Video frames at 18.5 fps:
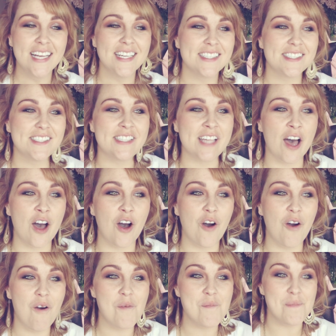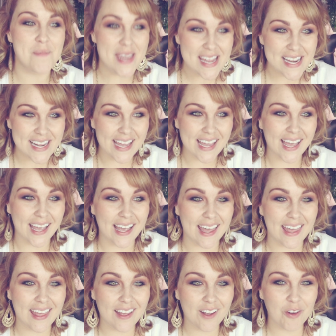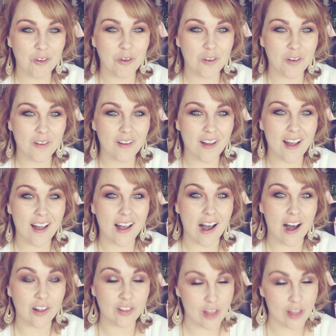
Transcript: So meaning a